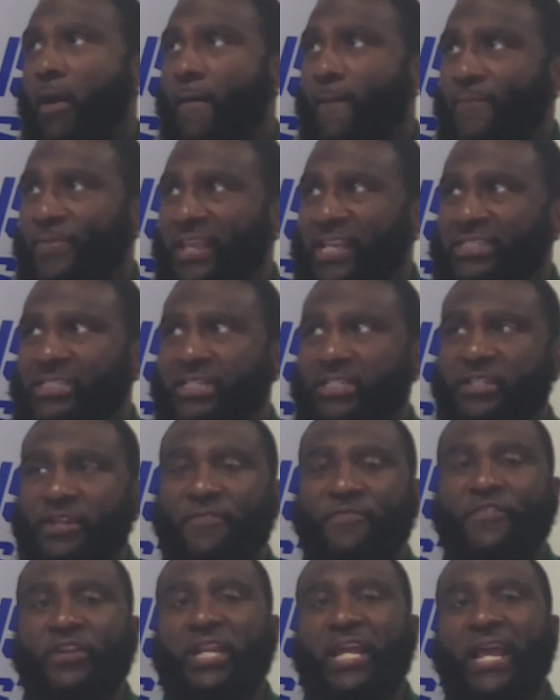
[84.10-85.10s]
there's a
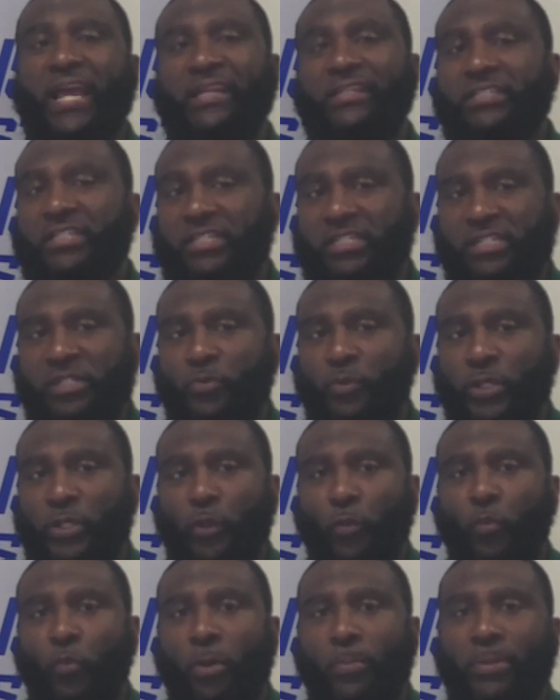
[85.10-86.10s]
different energy when the
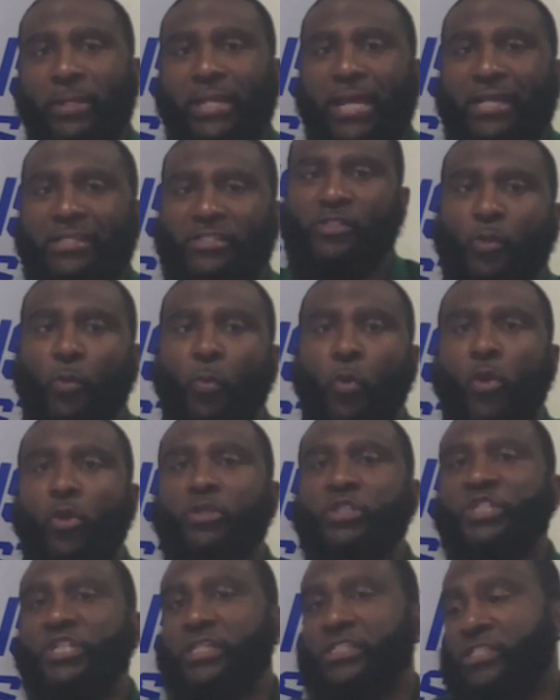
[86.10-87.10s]
woman has to work
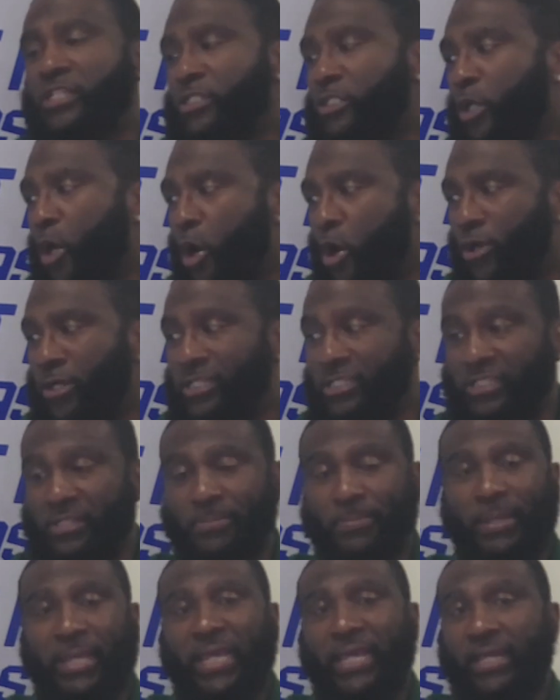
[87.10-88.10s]
just as hard as the
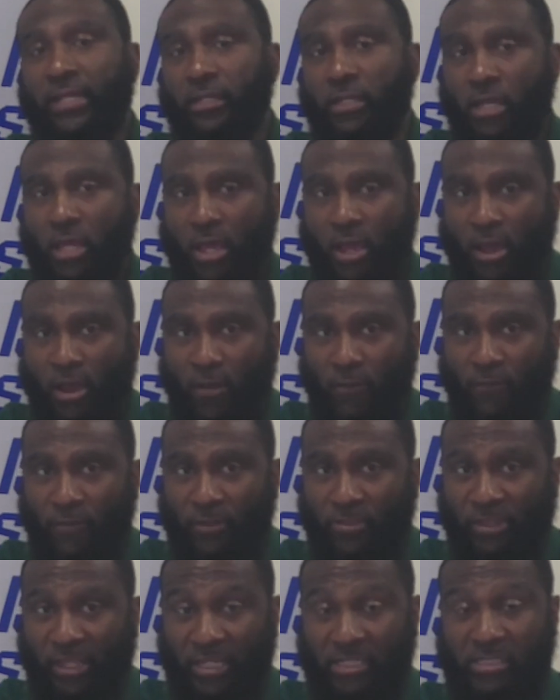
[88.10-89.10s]
man for
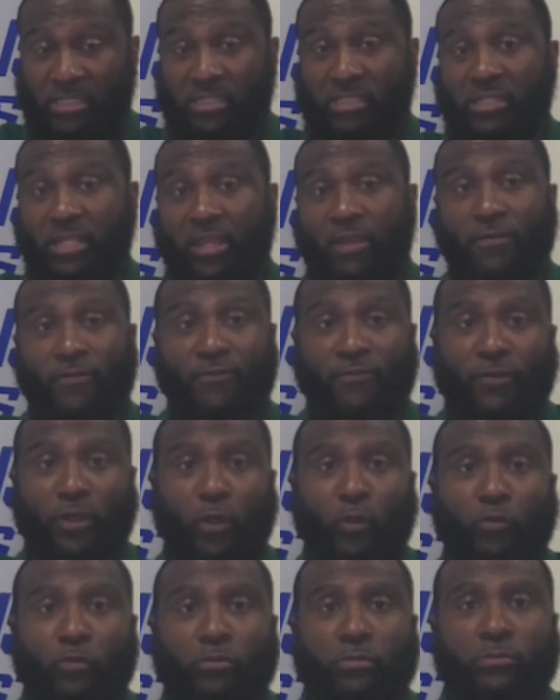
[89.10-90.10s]
things to stay
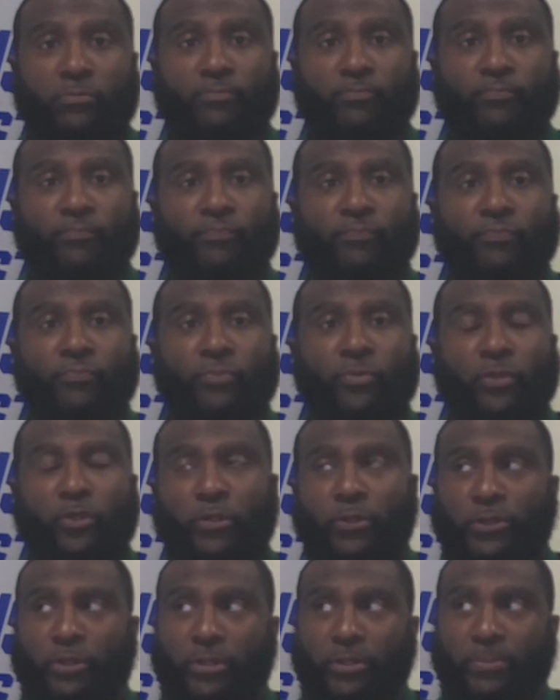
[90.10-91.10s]
afloat. You
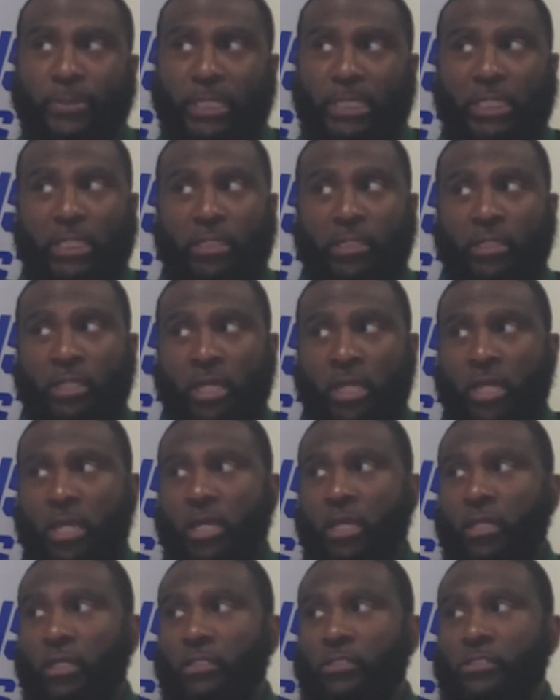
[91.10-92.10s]
know what I mean?
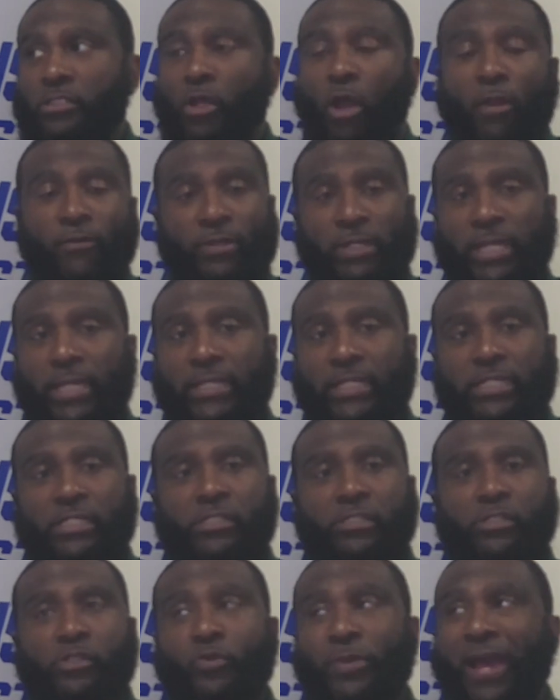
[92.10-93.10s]
Sorry,
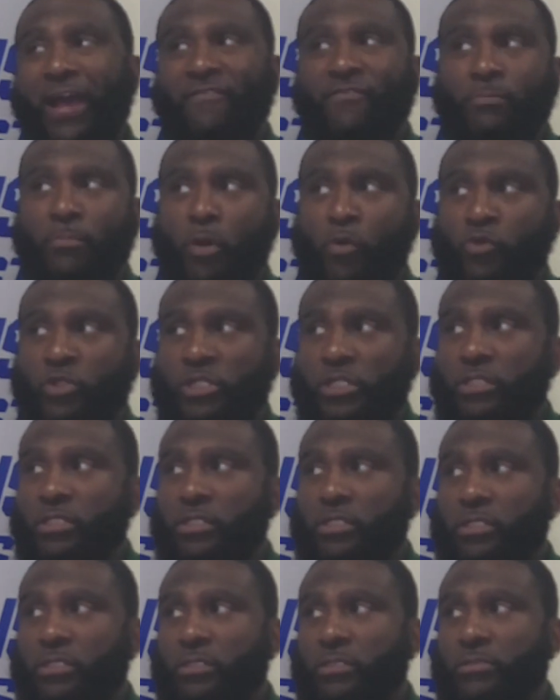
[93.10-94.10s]
ladies, you have
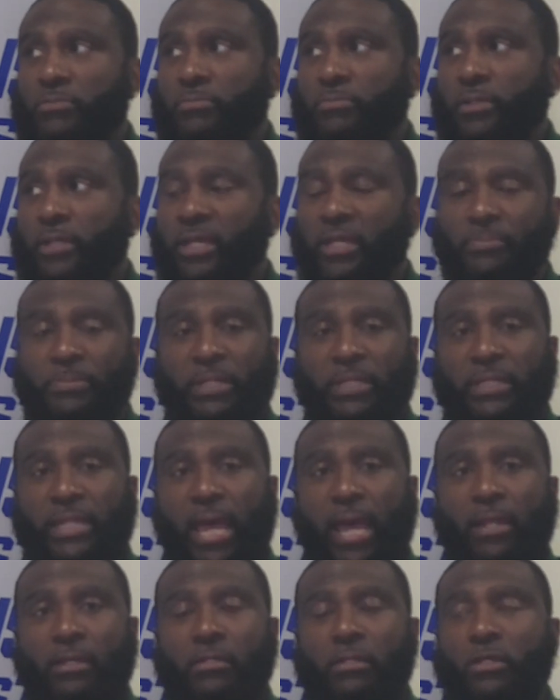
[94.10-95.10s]
emotions. Admit
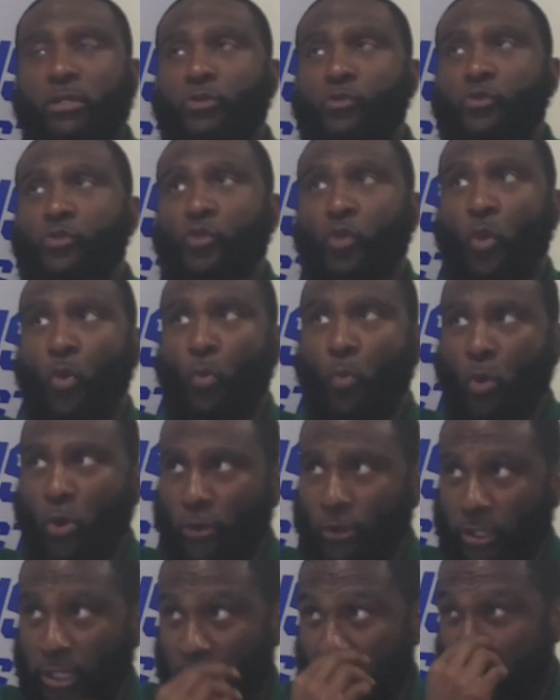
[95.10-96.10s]
that. So
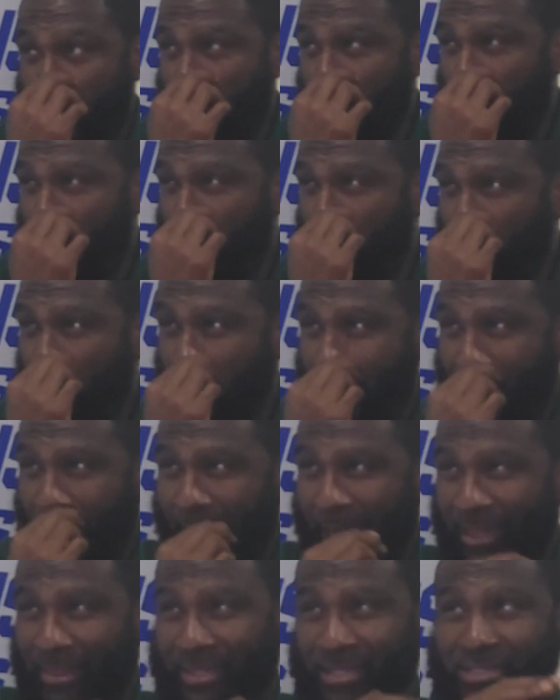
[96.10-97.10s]
working
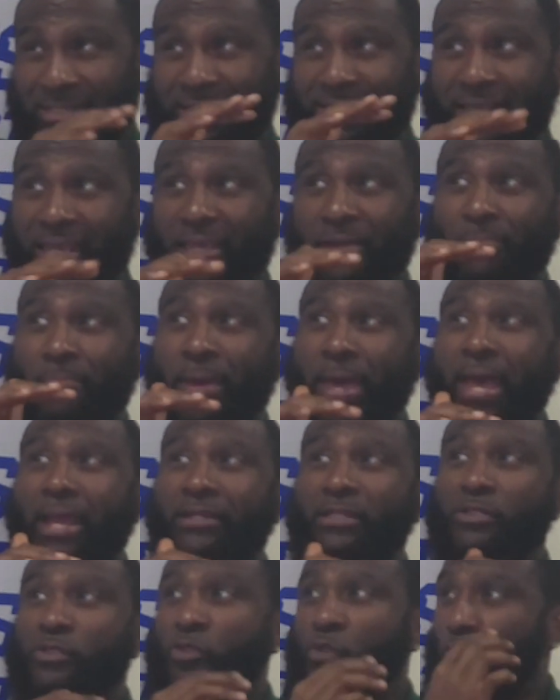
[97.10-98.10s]
at the same
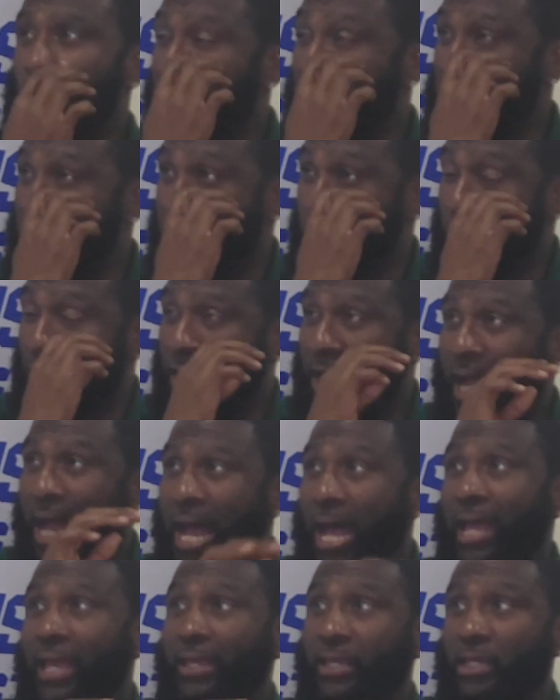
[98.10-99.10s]
magnitude as your
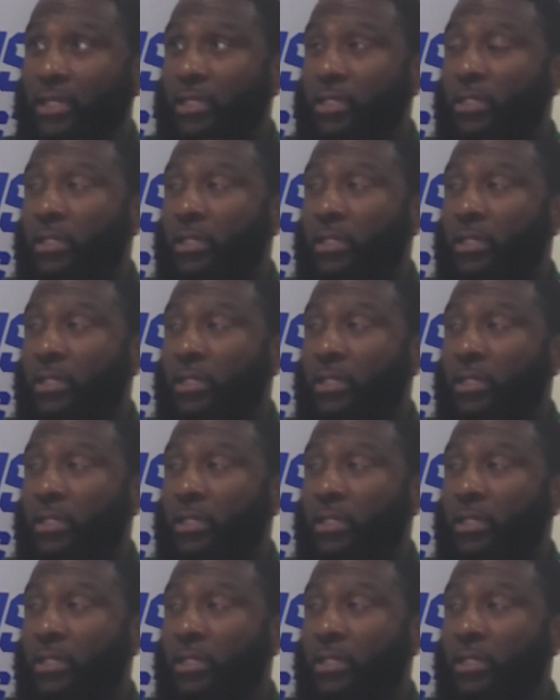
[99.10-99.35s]
guy